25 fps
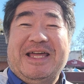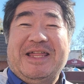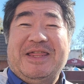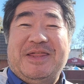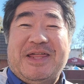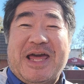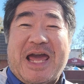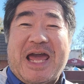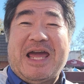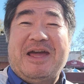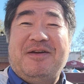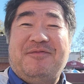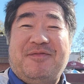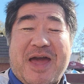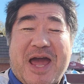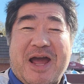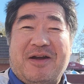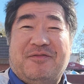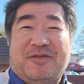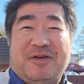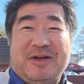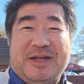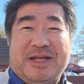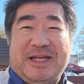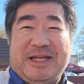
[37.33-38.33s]
they've
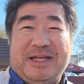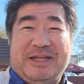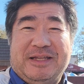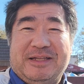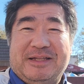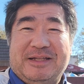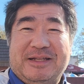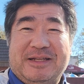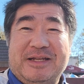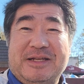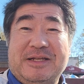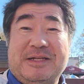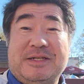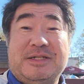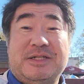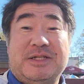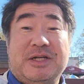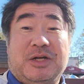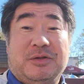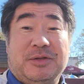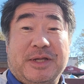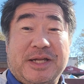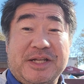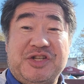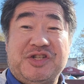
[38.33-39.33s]
ever eaten. So
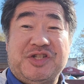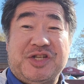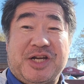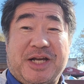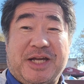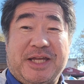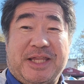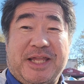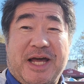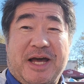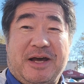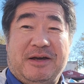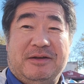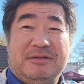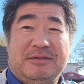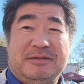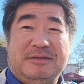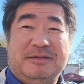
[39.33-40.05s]
let's check it out.